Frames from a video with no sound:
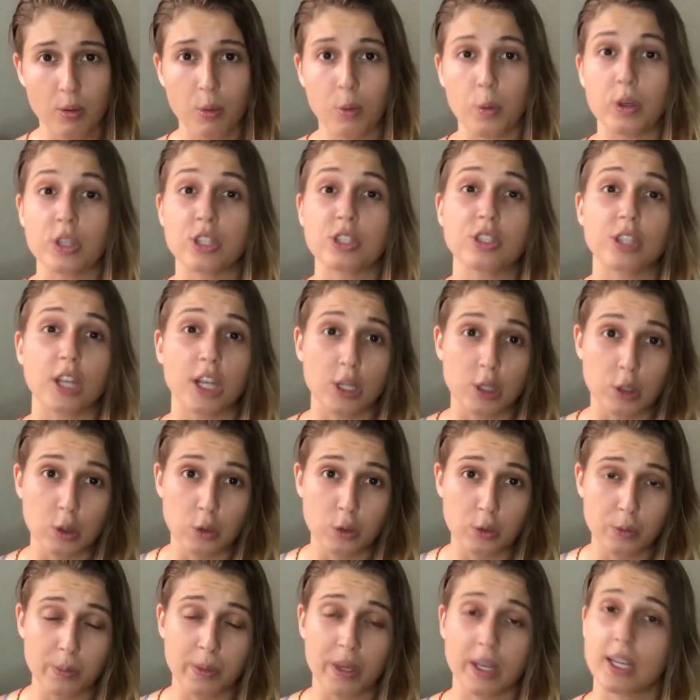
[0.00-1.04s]
which they
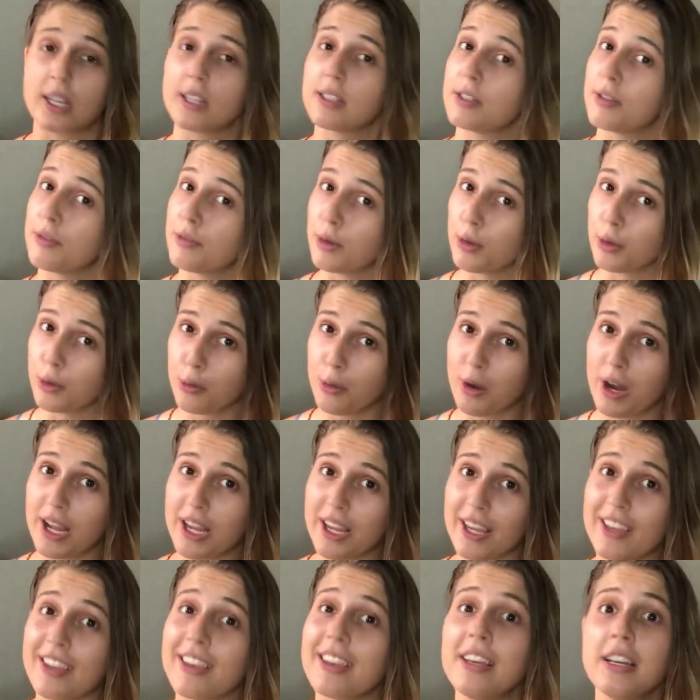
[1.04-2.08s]
do, because if you're
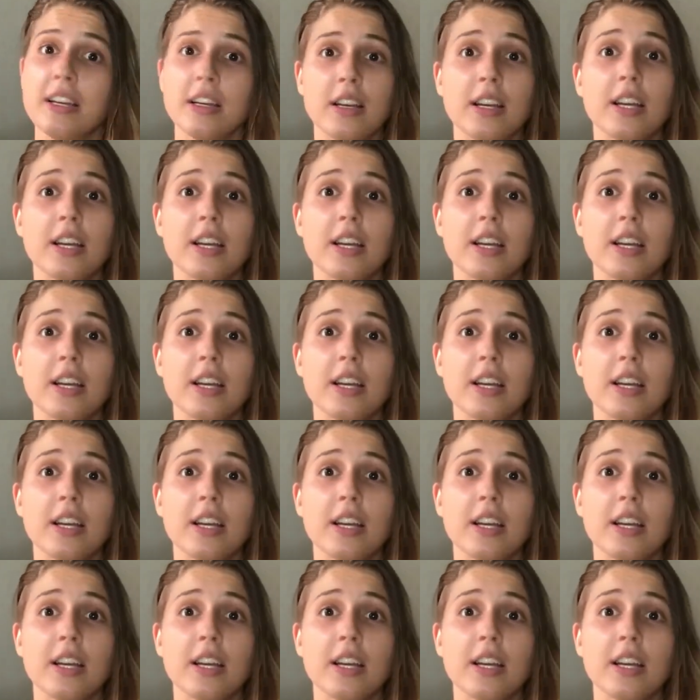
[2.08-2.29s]
crying,